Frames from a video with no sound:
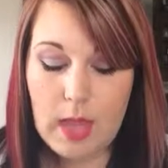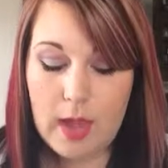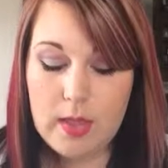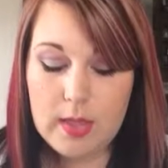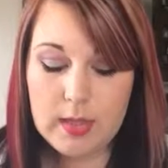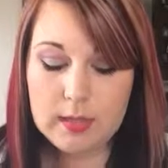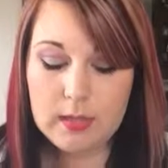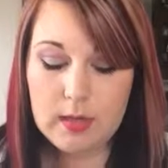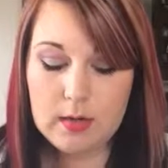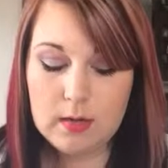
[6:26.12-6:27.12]
I think
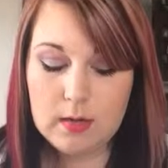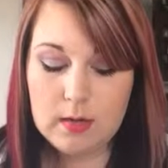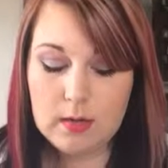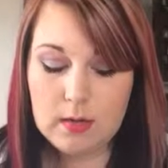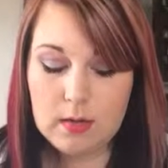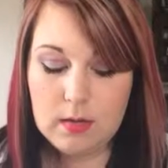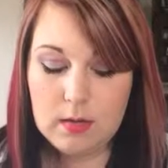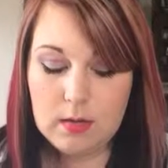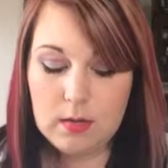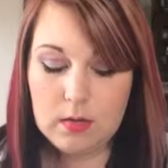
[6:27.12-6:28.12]
that's it.
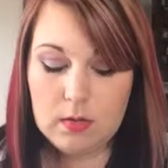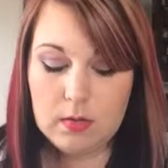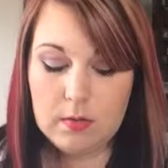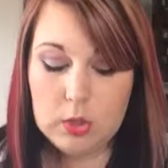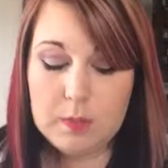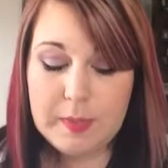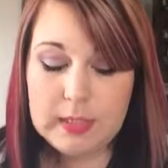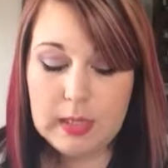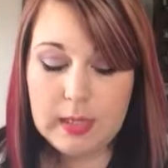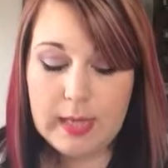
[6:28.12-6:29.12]
Just
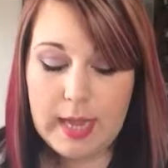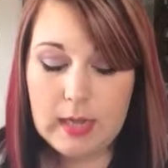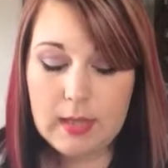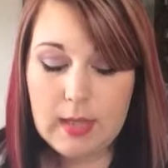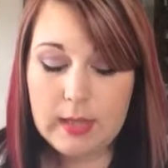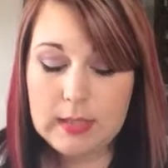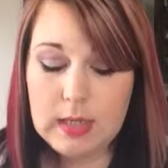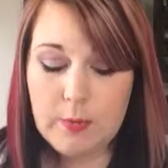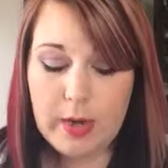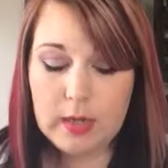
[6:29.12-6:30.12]
basically anything like
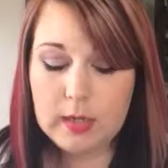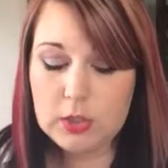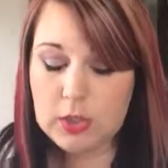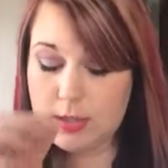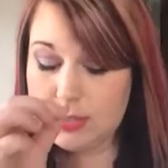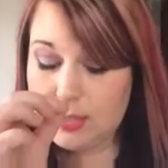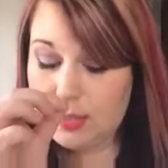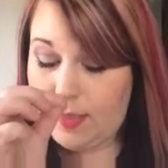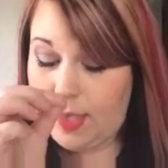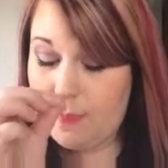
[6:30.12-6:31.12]
team recognition, things
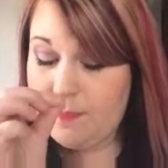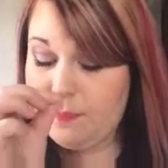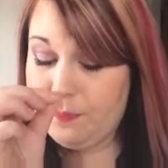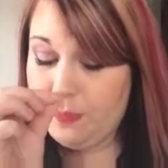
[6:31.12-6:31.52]
like that.